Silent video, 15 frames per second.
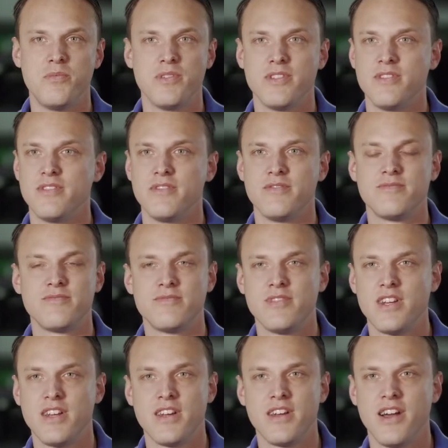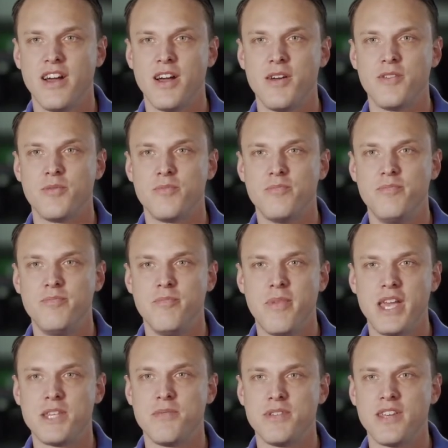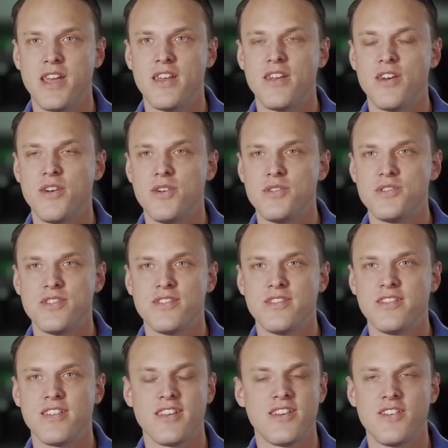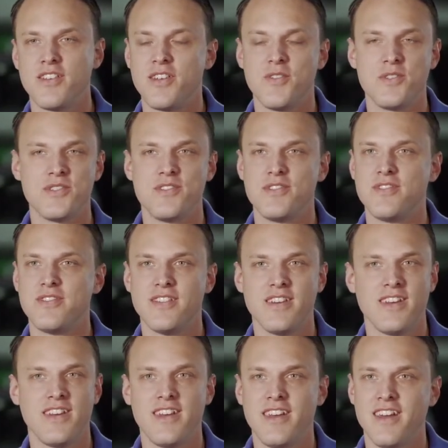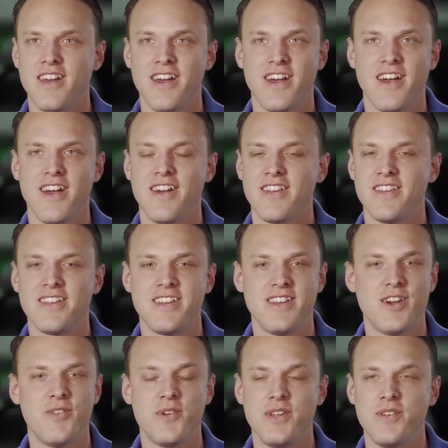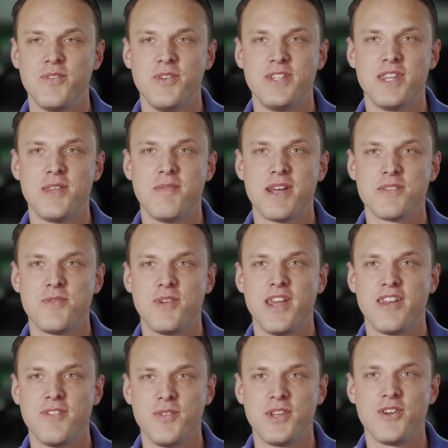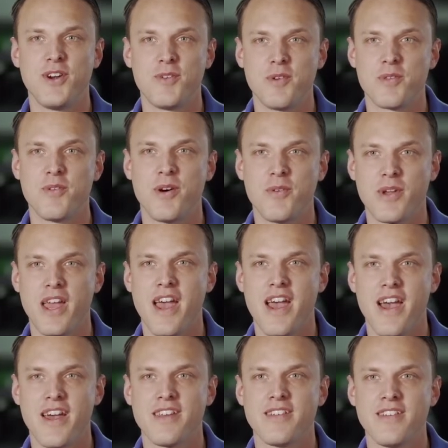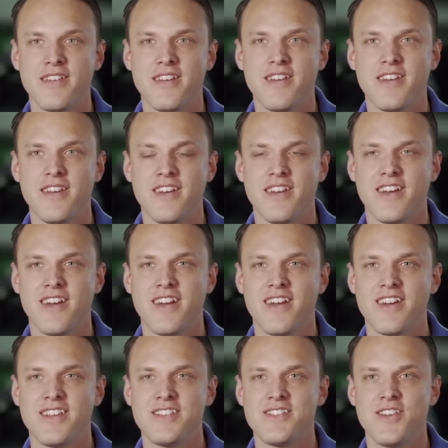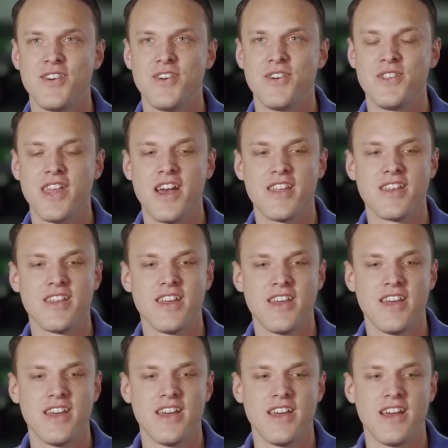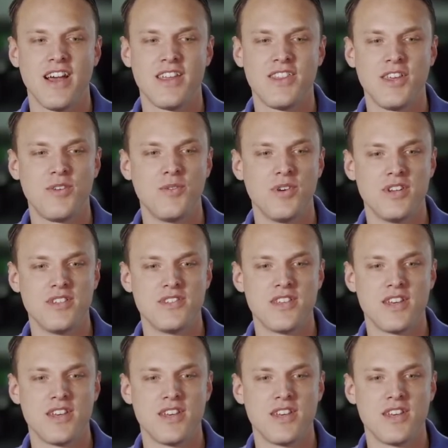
and baked potatoes, and it was we did the best we could with what we had. So that, I think, was